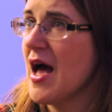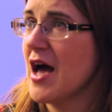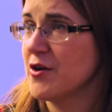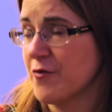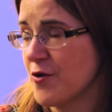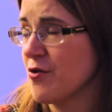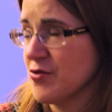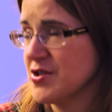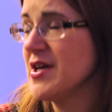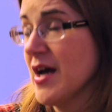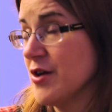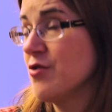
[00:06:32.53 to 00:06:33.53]
And of
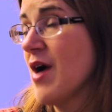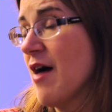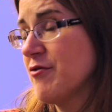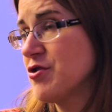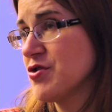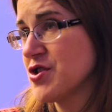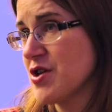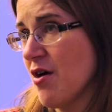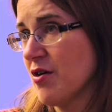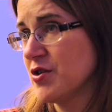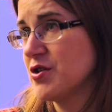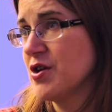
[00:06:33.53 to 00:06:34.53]
course, yeah, you have to
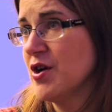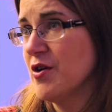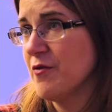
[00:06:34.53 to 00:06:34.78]
start